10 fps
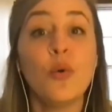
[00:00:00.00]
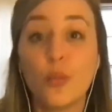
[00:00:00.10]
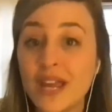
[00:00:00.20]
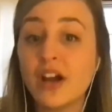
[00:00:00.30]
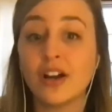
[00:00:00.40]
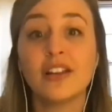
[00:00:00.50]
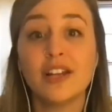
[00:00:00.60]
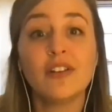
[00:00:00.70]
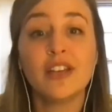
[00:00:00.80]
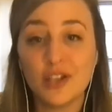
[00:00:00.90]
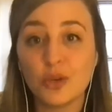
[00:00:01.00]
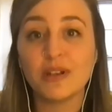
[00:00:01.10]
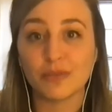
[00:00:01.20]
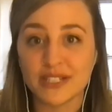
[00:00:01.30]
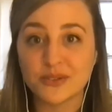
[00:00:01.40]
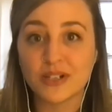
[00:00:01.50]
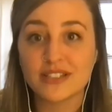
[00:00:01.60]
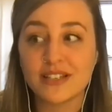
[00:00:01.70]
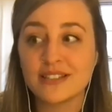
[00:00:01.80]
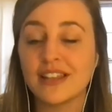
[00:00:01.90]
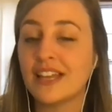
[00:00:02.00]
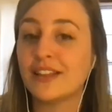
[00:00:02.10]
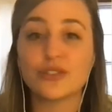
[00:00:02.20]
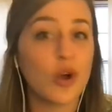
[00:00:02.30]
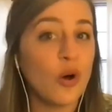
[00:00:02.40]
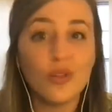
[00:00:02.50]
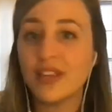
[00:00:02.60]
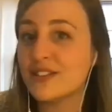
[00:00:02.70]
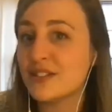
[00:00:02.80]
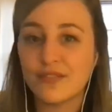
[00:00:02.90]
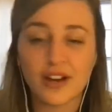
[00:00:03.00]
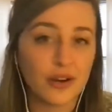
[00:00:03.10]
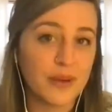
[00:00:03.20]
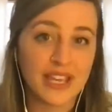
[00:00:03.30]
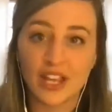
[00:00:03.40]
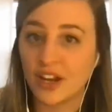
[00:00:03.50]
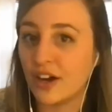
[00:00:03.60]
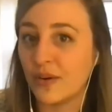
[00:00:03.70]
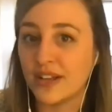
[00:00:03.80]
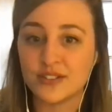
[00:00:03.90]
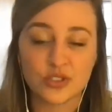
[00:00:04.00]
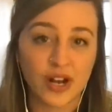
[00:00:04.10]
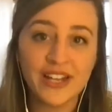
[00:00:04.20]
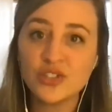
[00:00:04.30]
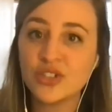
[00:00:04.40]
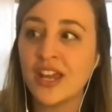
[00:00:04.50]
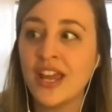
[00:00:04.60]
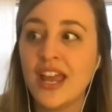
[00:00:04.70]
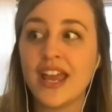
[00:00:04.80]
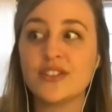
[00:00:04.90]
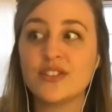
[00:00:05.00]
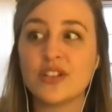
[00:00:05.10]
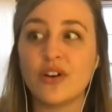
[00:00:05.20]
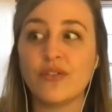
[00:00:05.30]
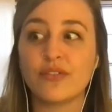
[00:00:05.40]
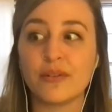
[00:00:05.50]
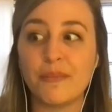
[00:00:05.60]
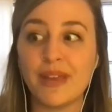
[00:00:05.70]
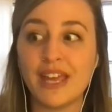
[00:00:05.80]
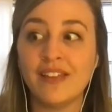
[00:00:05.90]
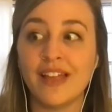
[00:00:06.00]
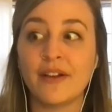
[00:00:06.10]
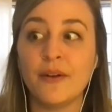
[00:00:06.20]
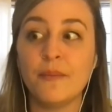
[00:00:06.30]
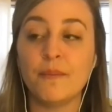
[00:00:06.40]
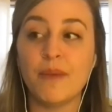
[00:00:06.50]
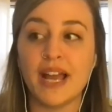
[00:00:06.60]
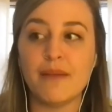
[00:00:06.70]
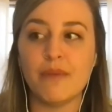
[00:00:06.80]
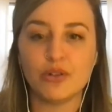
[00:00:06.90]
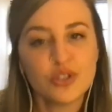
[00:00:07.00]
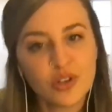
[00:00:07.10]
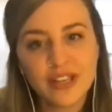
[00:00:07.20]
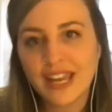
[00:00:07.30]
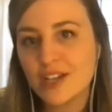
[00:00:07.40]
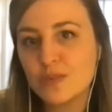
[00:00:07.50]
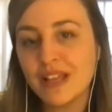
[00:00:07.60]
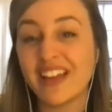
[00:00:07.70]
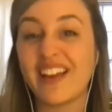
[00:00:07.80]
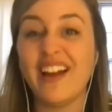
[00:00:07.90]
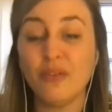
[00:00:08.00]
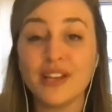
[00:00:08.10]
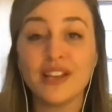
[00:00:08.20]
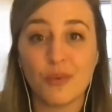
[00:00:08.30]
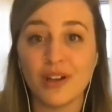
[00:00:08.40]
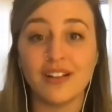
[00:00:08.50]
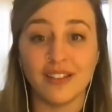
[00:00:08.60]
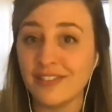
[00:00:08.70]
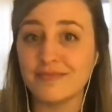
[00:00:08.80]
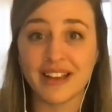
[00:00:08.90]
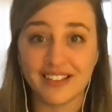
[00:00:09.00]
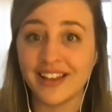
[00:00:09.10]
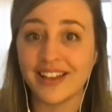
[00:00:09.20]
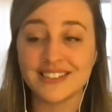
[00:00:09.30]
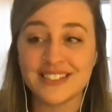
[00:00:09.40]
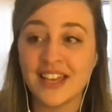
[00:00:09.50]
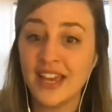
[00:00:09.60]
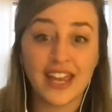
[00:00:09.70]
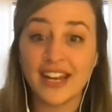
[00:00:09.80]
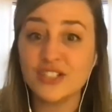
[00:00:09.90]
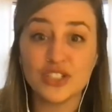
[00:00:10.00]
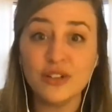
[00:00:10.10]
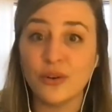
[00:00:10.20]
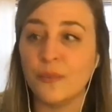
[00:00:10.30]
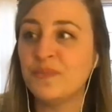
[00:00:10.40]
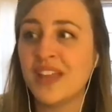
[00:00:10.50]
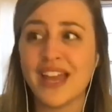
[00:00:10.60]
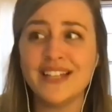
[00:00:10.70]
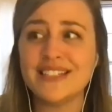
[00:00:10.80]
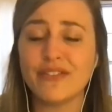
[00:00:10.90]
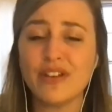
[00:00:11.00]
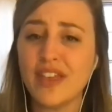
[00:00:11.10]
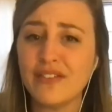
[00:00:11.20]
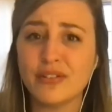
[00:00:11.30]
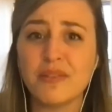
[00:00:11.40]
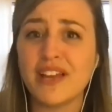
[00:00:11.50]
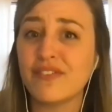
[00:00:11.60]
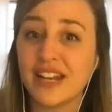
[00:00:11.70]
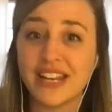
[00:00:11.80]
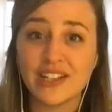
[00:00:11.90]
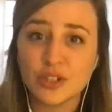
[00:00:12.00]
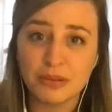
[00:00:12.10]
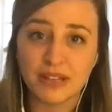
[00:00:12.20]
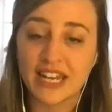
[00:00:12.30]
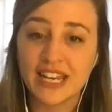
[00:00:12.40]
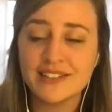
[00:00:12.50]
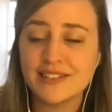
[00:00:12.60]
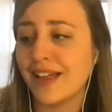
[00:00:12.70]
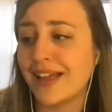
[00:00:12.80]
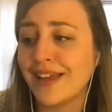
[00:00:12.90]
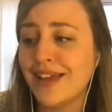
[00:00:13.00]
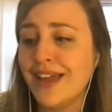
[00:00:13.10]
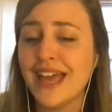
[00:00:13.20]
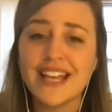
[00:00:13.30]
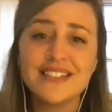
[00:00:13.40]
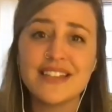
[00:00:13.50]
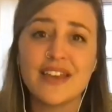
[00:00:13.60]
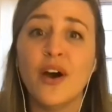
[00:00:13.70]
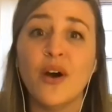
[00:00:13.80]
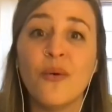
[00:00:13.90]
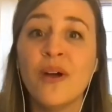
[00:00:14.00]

we are literally human resources. Like there's only so far we can go and stretch. And so for me, like my emotional engagement, like I really want to love my clients and I do. And it's everything from like financial planning to like SEO.